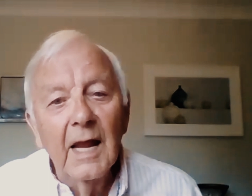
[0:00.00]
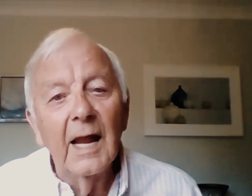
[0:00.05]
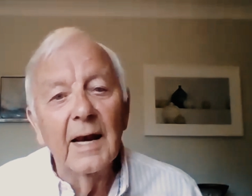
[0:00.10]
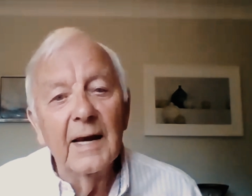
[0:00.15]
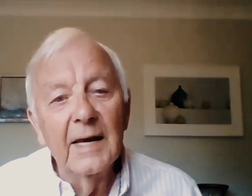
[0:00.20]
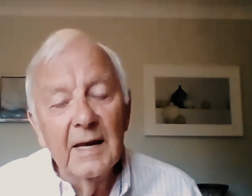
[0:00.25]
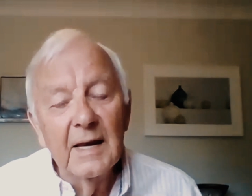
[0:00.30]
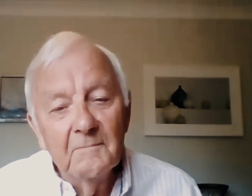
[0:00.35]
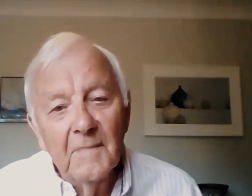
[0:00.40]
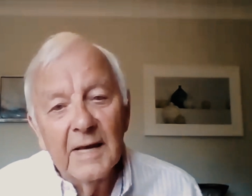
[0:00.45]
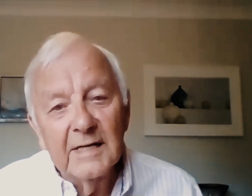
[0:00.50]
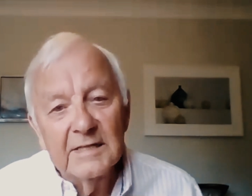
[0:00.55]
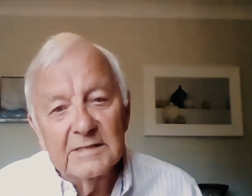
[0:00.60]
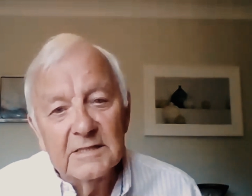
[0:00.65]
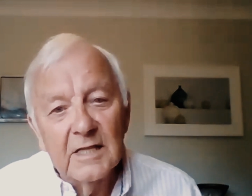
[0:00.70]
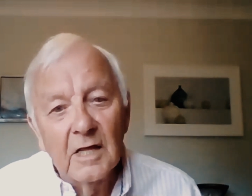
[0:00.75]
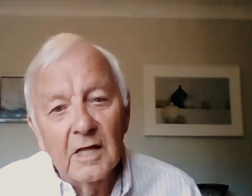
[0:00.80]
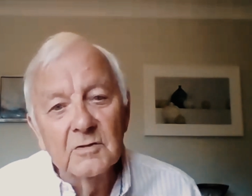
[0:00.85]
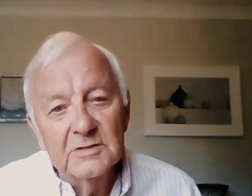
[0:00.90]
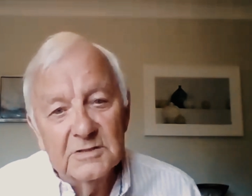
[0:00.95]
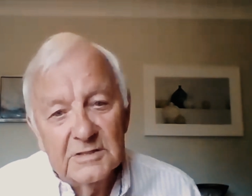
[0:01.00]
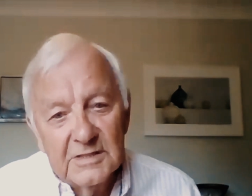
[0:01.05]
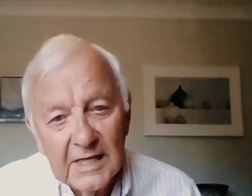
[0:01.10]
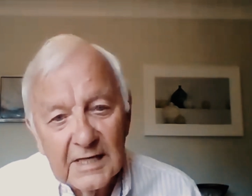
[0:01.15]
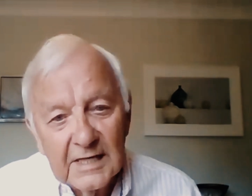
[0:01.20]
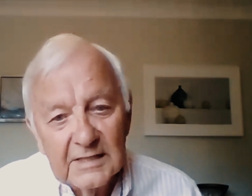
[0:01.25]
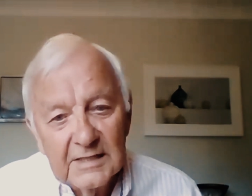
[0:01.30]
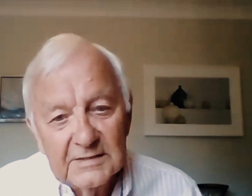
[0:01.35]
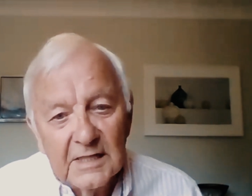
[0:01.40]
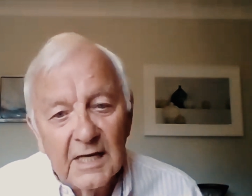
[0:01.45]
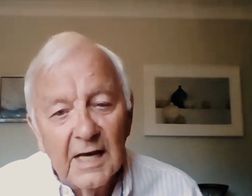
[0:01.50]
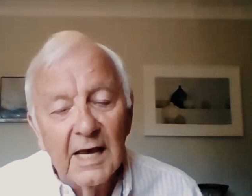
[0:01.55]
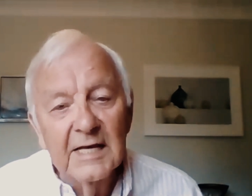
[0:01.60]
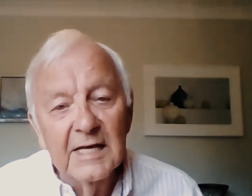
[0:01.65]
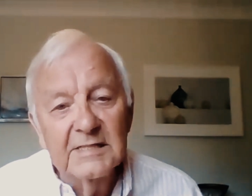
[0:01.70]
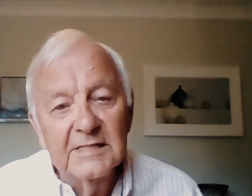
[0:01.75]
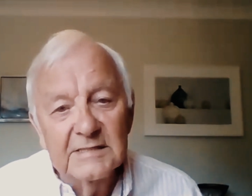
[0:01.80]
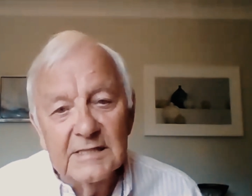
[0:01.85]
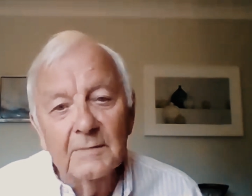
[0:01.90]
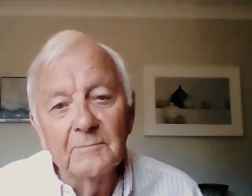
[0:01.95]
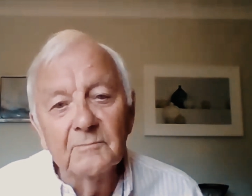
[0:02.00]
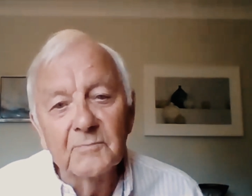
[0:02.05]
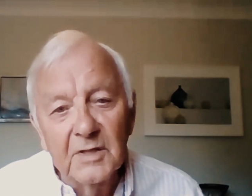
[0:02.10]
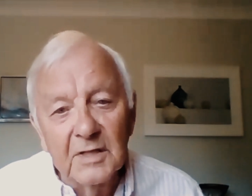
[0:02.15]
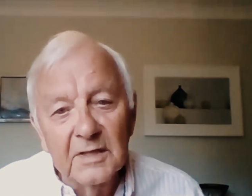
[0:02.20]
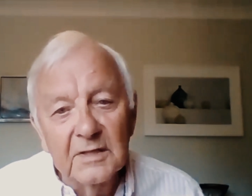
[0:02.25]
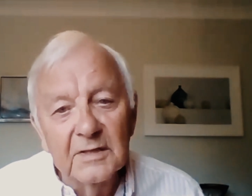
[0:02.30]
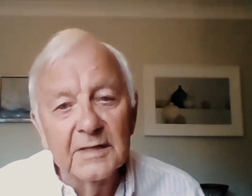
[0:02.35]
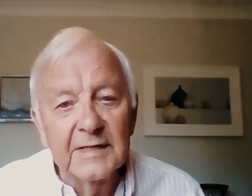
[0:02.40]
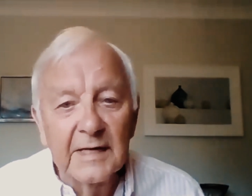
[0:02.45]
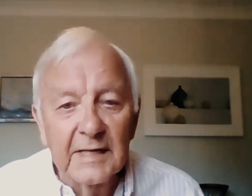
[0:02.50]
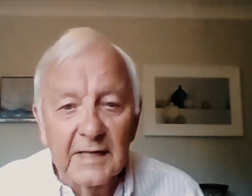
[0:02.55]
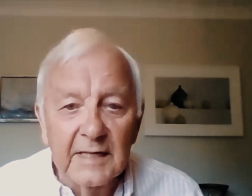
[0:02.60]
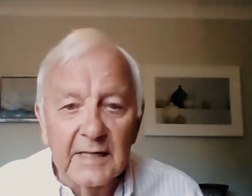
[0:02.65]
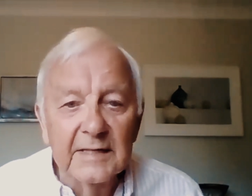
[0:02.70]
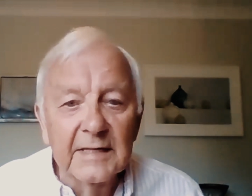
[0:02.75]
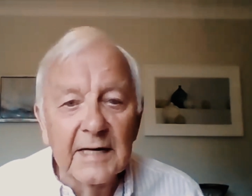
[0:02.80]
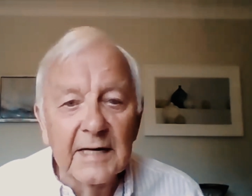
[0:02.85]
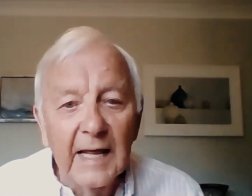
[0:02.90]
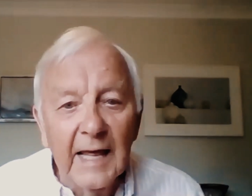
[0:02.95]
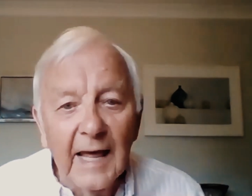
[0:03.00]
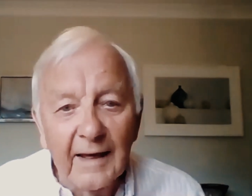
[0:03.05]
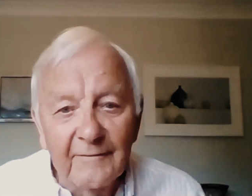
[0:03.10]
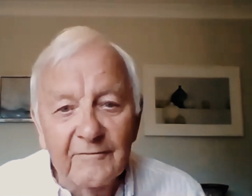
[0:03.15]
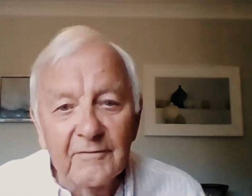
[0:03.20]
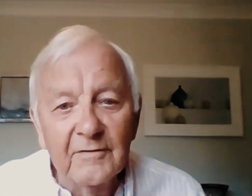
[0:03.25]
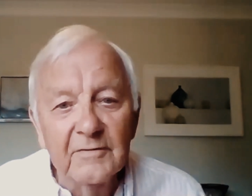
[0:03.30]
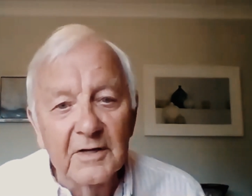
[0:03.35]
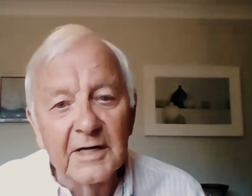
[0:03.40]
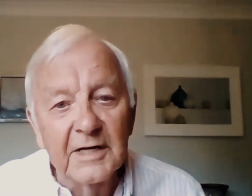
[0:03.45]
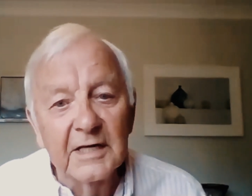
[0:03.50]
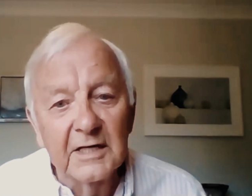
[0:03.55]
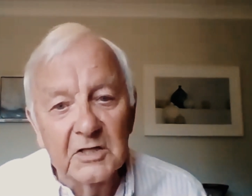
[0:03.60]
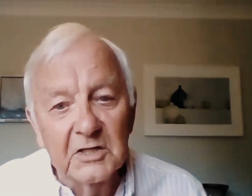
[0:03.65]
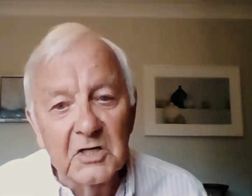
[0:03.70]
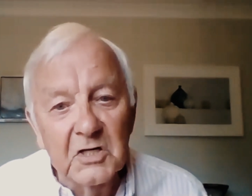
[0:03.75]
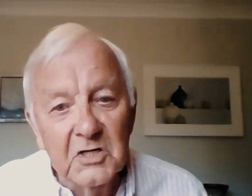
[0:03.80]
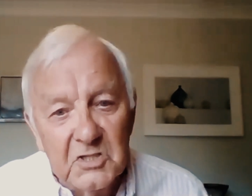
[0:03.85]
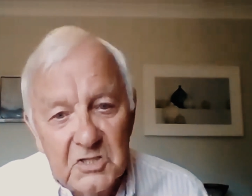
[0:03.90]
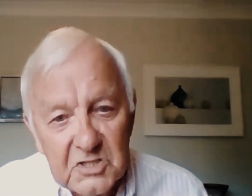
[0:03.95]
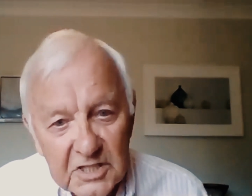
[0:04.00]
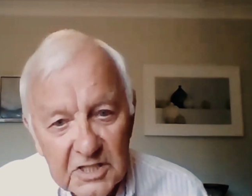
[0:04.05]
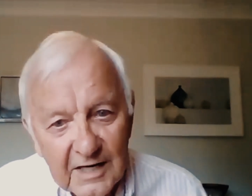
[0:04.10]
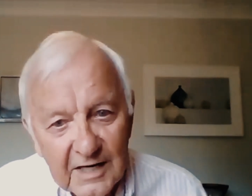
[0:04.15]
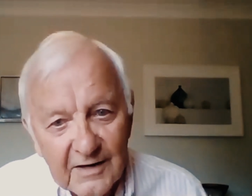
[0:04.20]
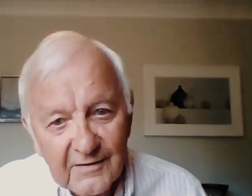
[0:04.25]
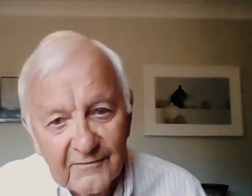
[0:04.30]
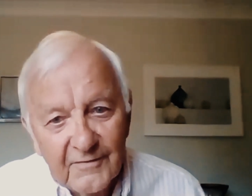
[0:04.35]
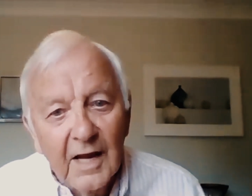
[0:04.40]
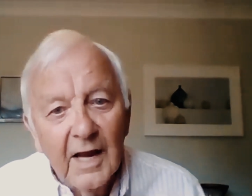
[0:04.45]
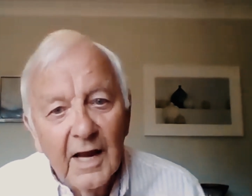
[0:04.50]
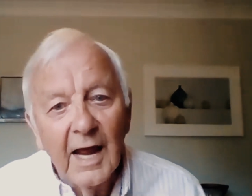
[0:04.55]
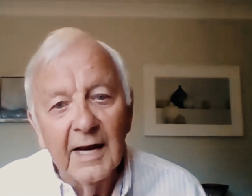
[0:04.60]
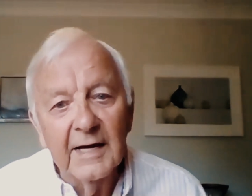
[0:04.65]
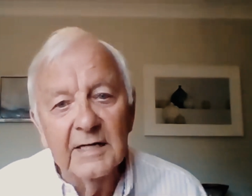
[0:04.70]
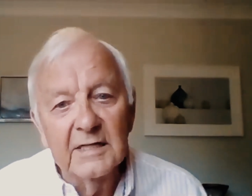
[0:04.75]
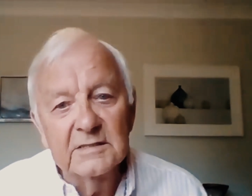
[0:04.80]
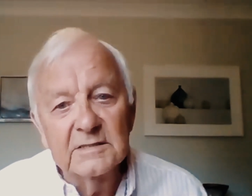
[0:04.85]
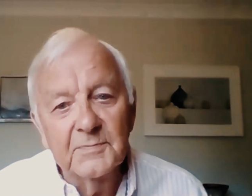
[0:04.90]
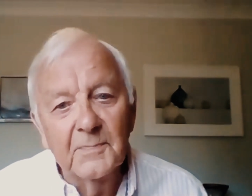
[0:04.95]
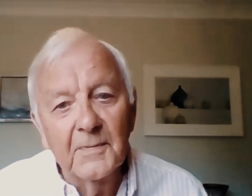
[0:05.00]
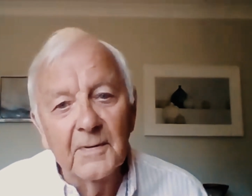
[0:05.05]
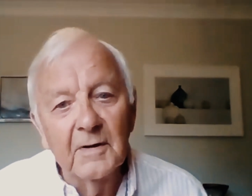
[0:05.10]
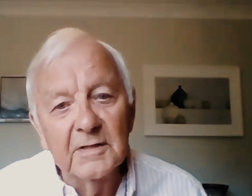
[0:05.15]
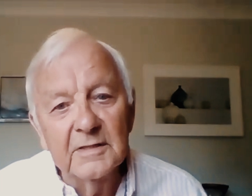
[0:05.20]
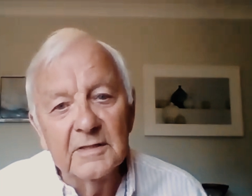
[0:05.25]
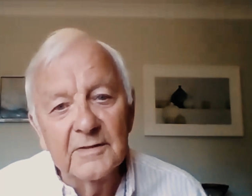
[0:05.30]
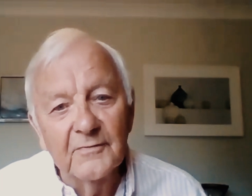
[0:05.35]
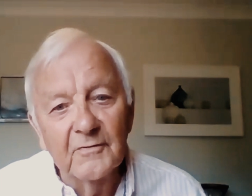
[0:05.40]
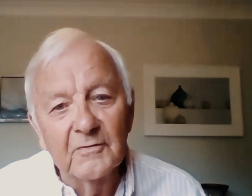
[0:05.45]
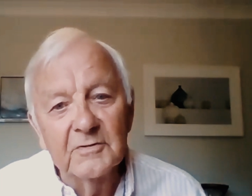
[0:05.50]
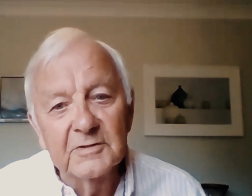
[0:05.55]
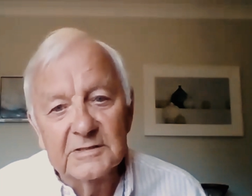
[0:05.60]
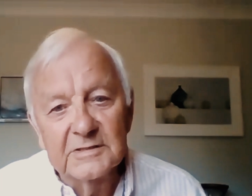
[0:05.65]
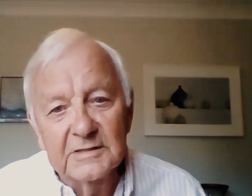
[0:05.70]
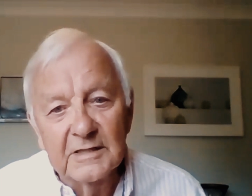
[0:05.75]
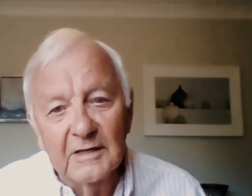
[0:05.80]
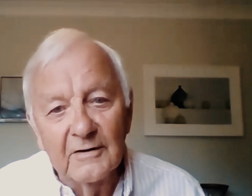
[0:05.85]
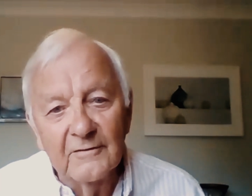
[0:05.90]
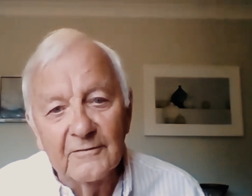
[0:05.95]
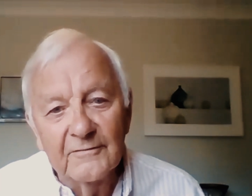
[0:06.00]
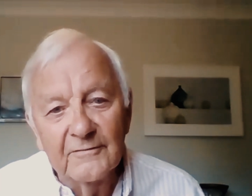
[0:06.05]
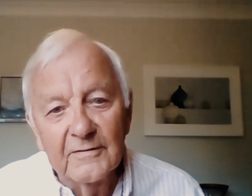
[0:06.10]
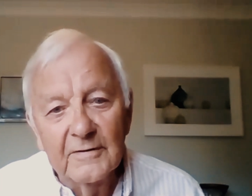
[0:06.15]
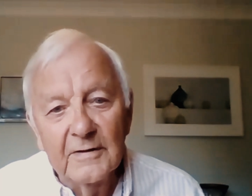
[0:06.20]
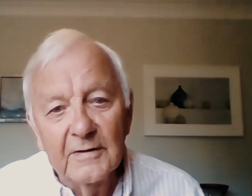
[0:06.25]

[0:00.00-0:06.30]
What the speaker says: and it makes those things a something that it can have, that it can achieve and experience for itself.